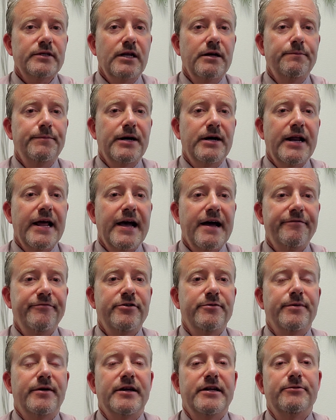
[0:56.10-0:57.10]
about half
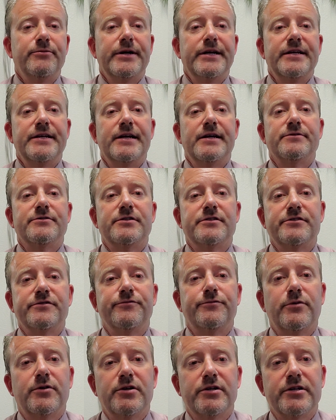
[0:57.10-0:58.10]
your body weight in ounces of
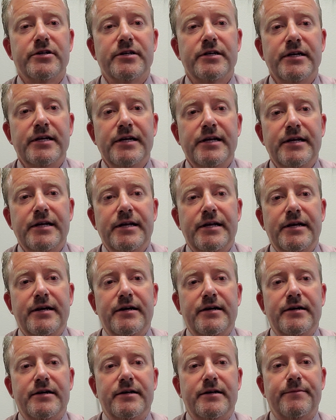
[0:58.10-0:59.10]
water
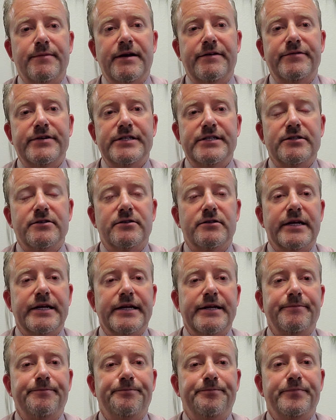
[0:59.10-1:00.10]
uh, every single
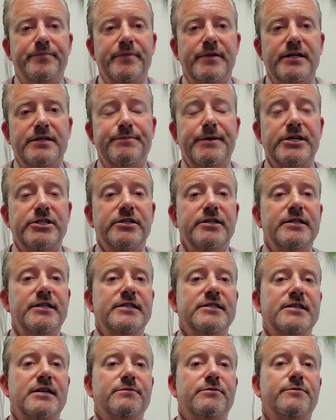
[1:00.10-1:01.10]
day, especially in
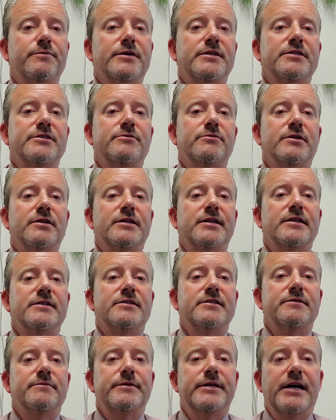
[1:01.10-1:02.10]
these summer months when it
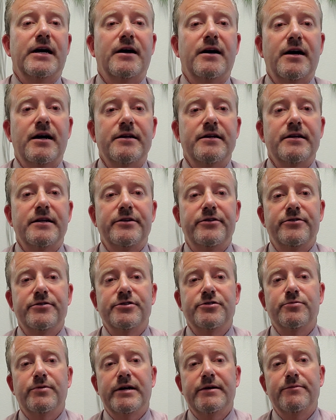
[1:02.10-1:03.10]
tends to be hot and you
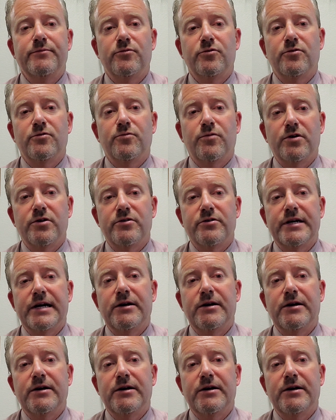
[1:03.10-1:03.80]
sweat more water